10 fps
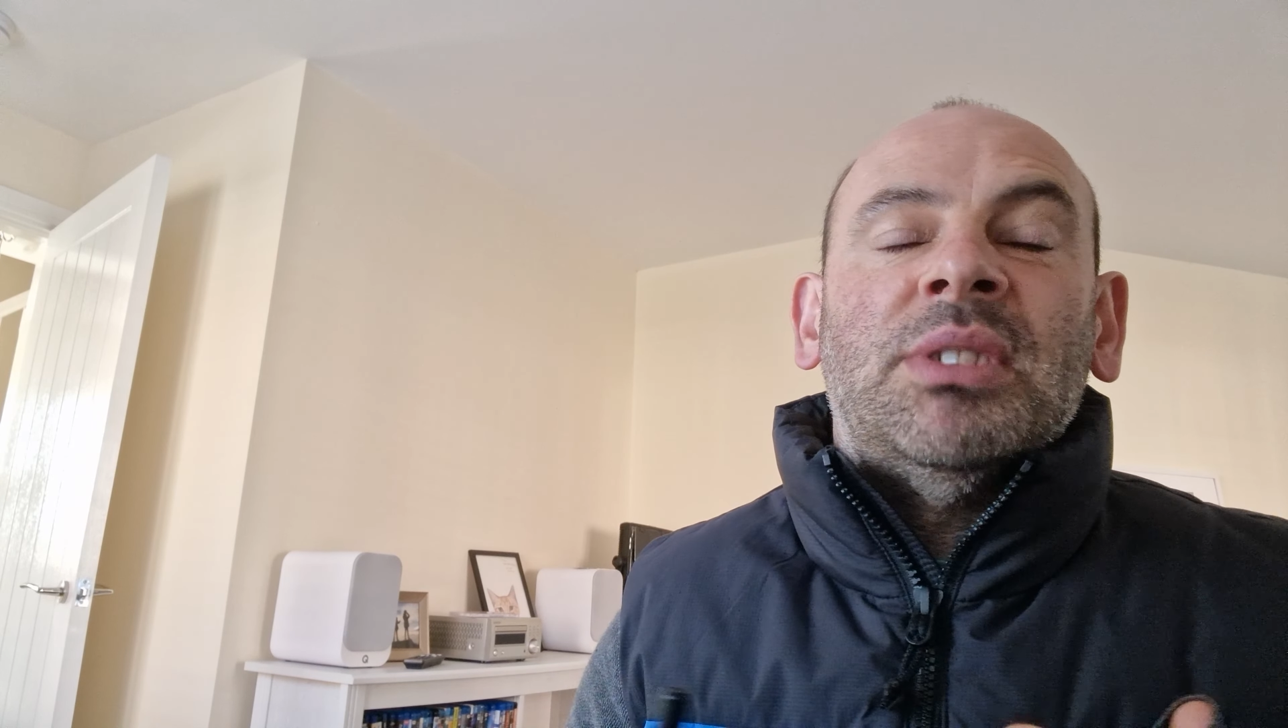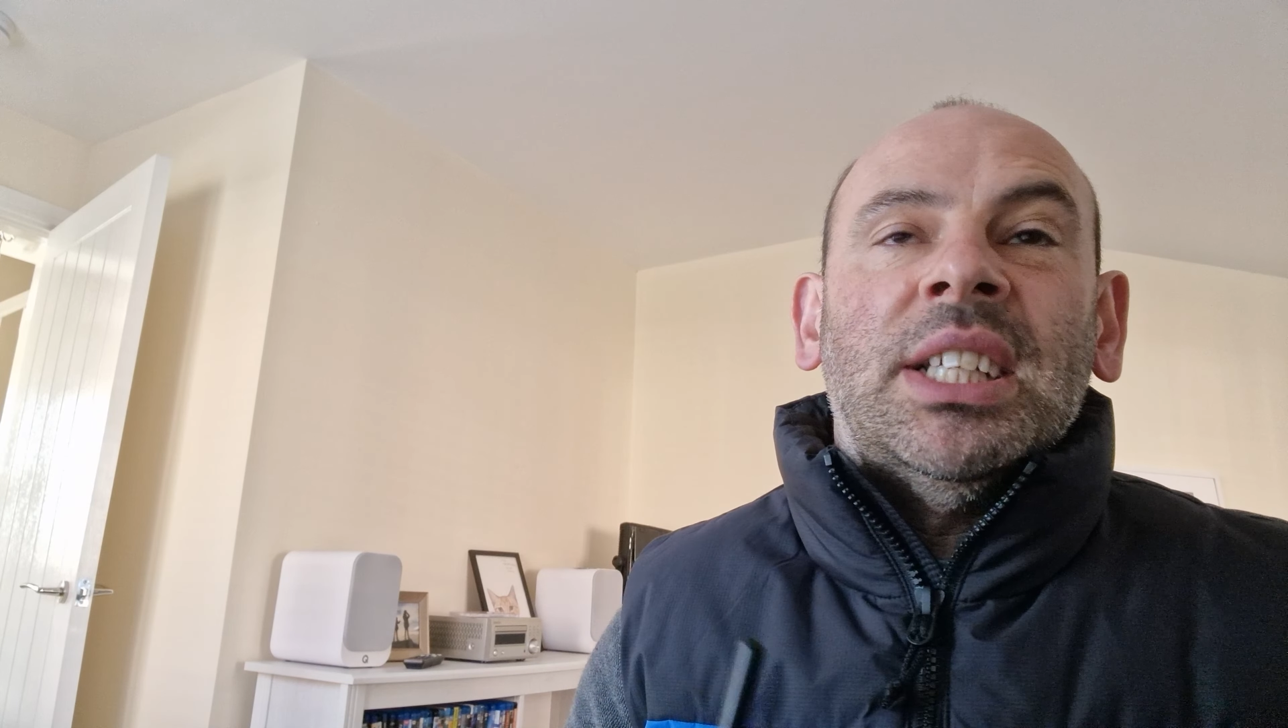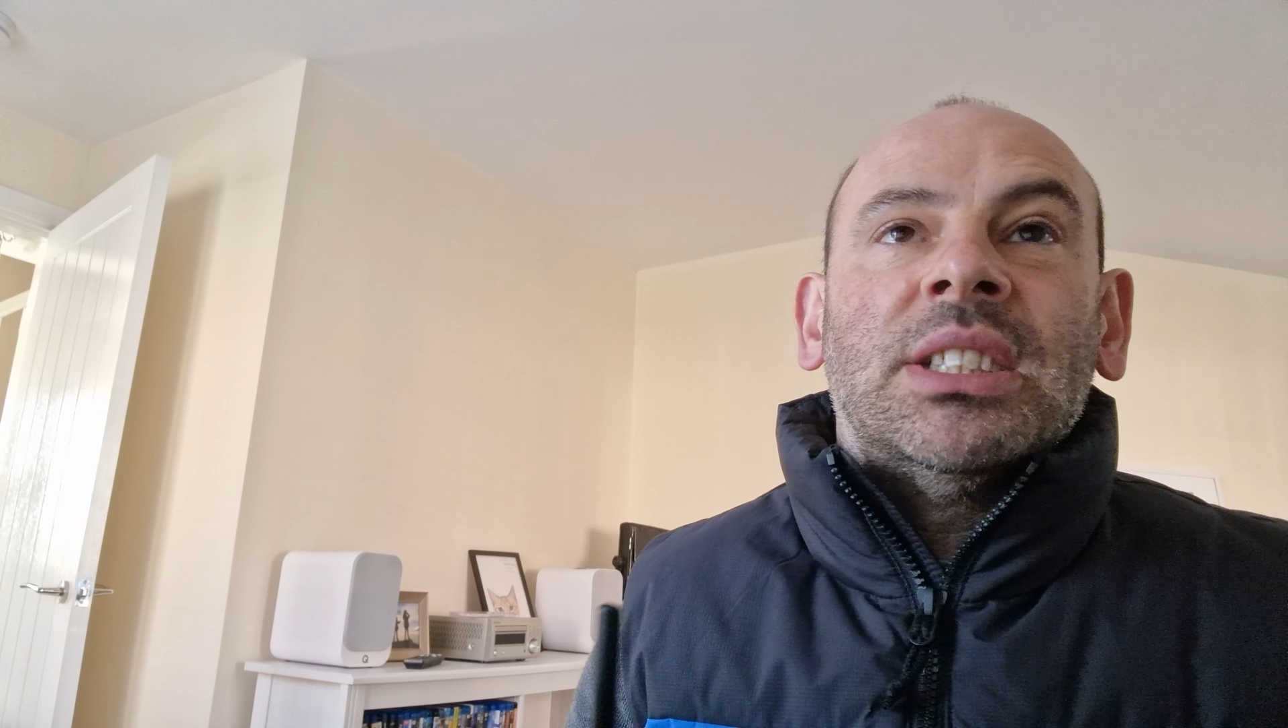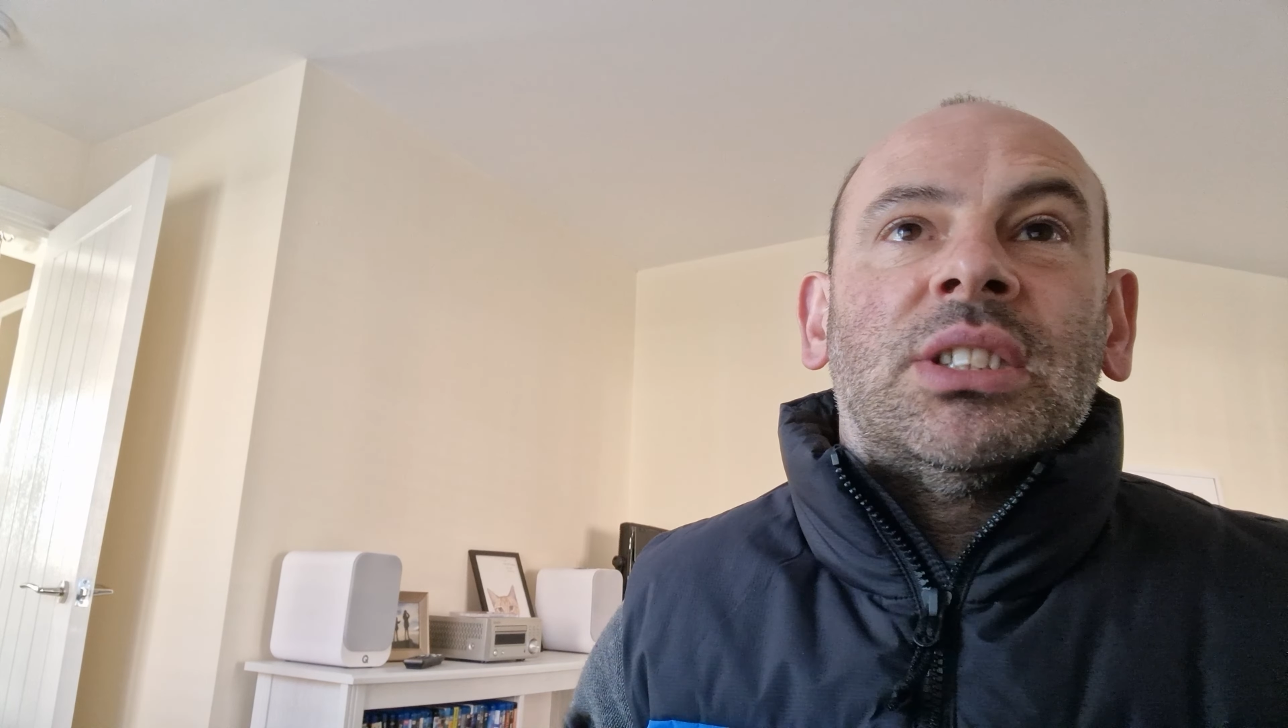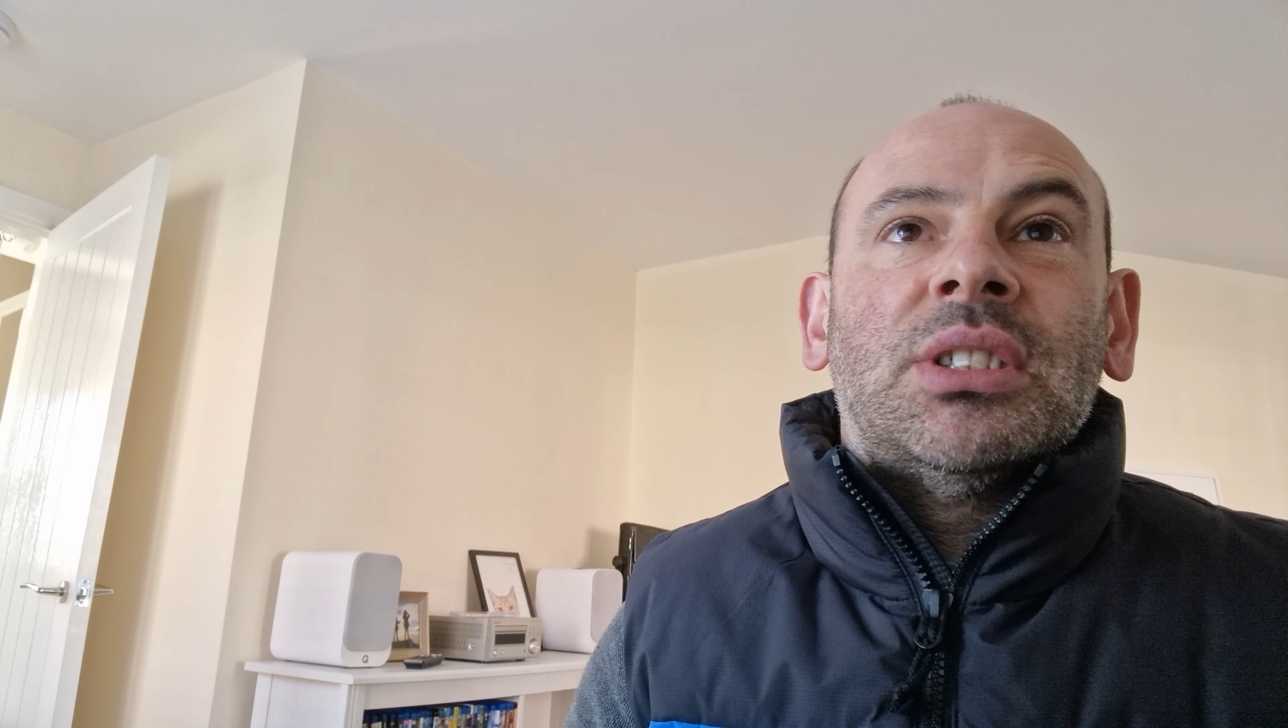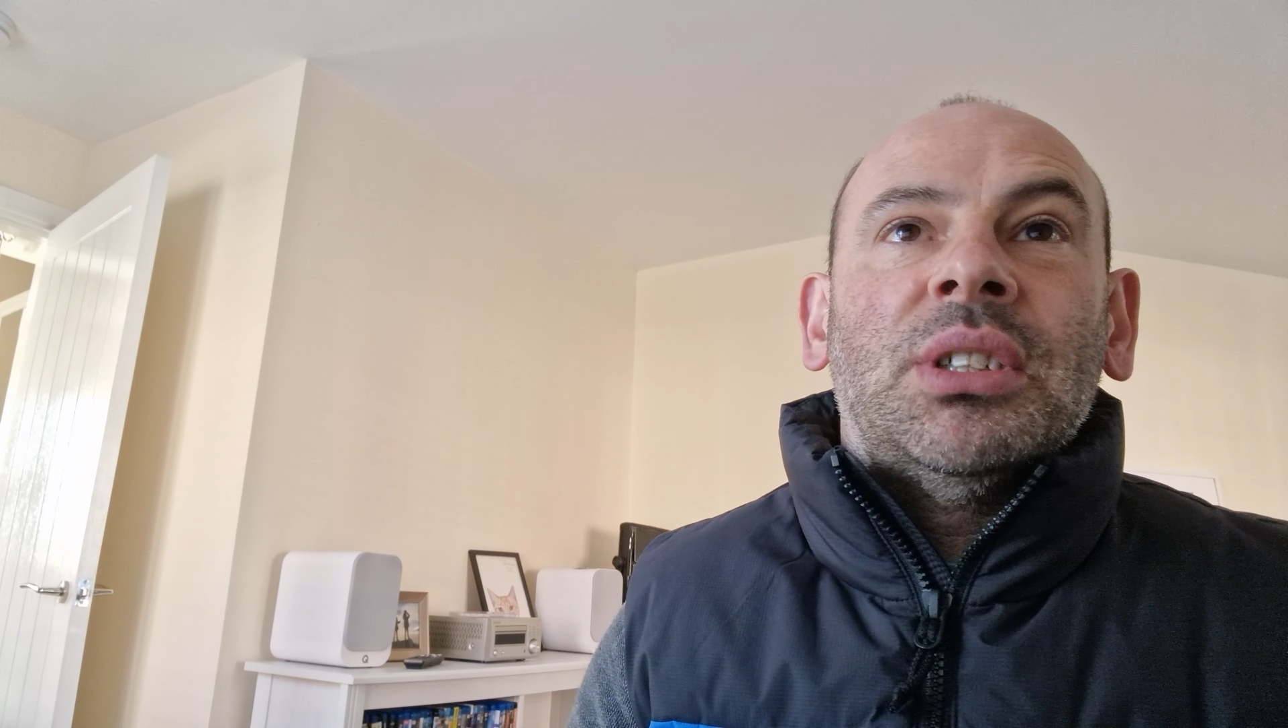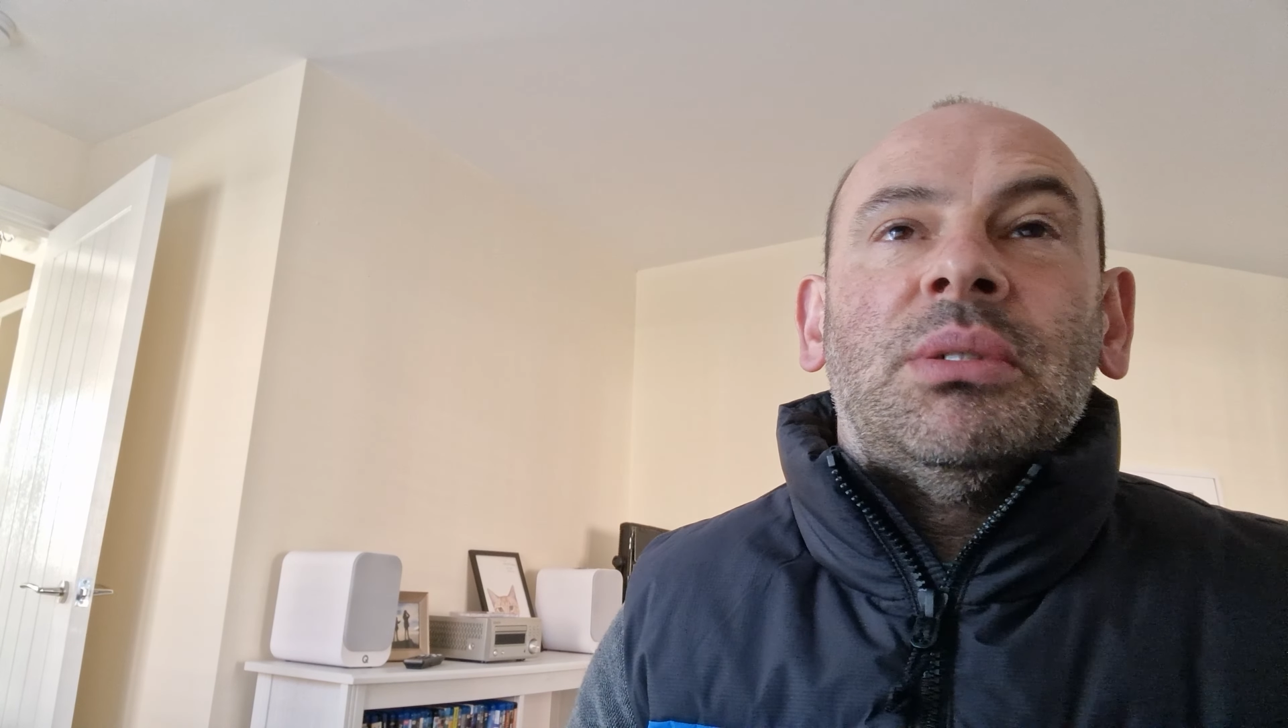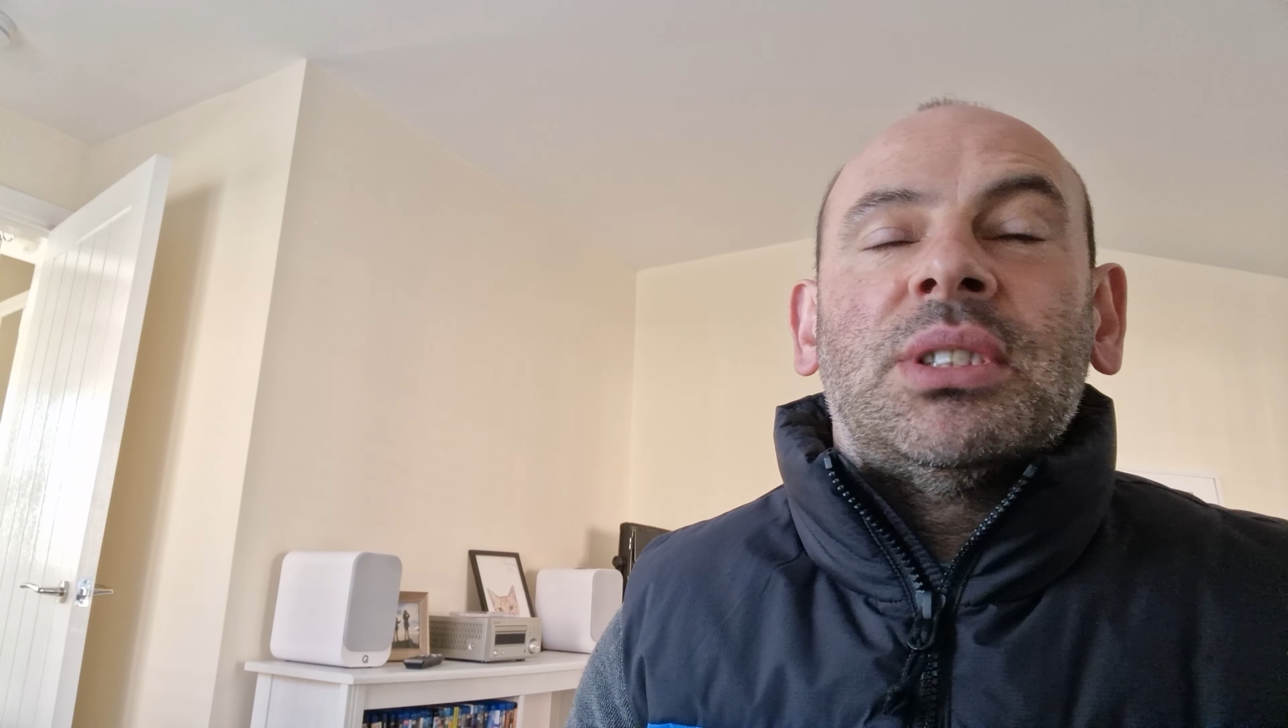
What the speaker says: discs too.